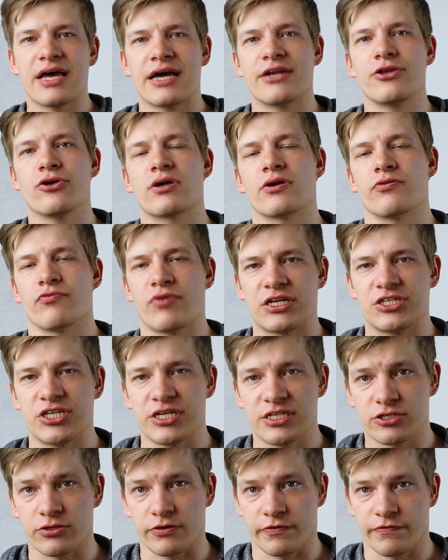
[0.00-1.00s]
that you can
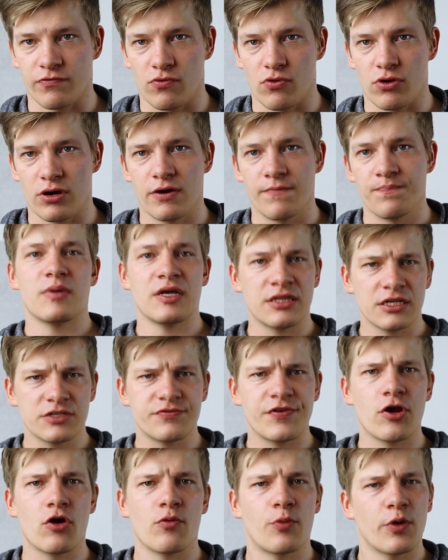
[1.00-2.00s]
register for. In this
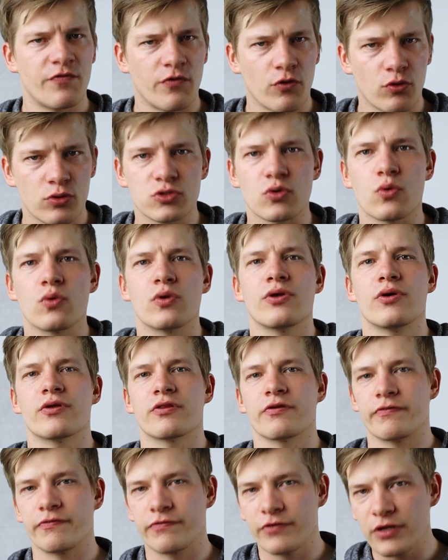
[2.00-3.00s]
video, we focus only on
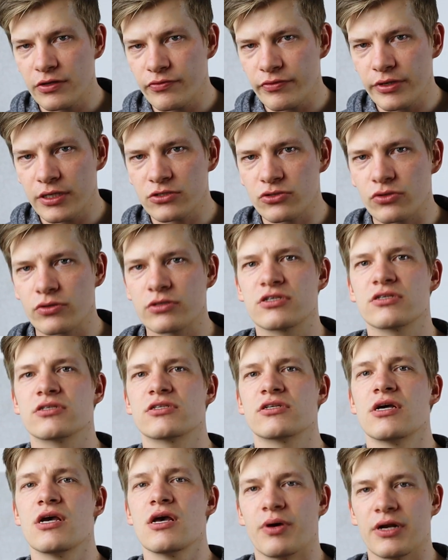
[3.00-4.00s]
the free
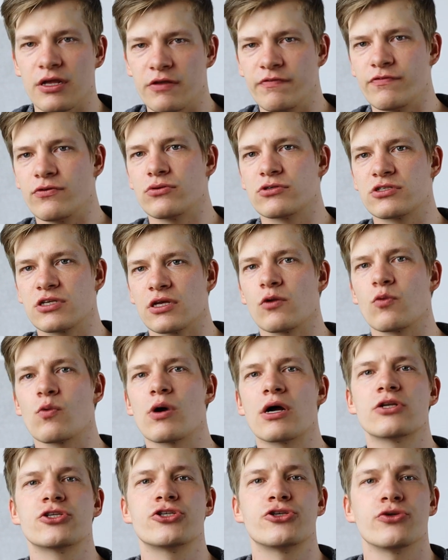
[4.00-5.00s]
resources, but if you still
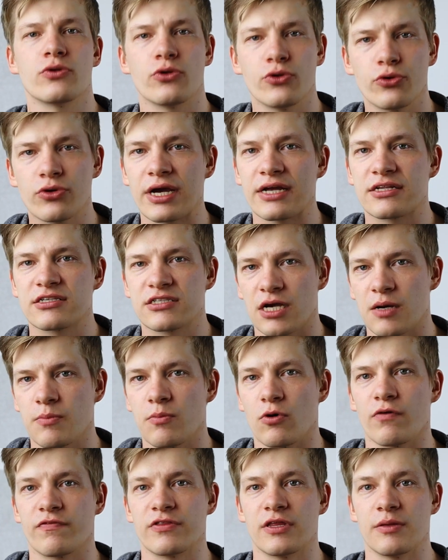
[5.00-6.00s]
want to look at
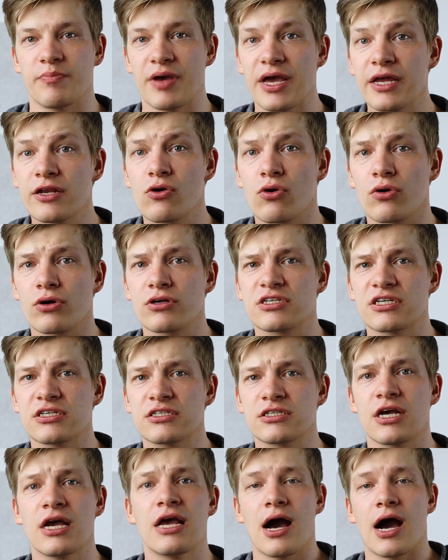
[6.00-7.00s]
some of the paid
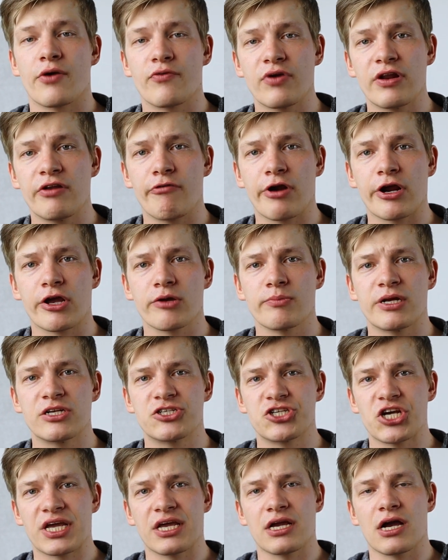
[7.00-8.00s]
courses, I really recommend
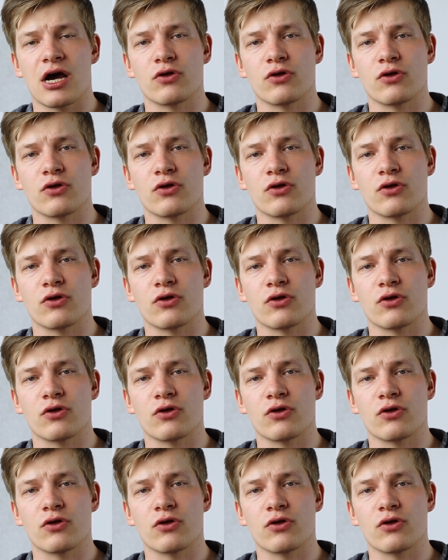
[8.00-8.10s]
checking